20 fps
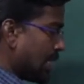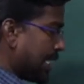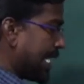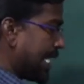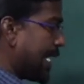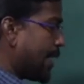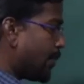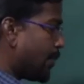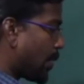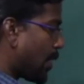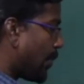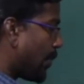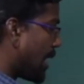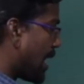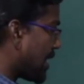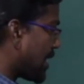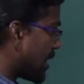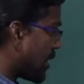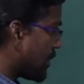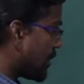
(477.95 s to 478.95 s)
N-propyl
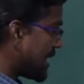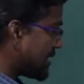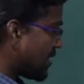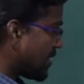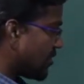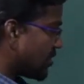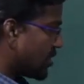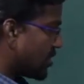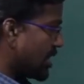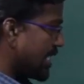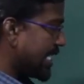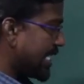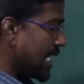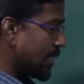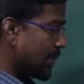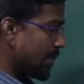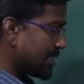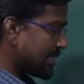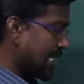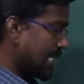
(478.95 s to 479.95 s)
alcohol because of three carbons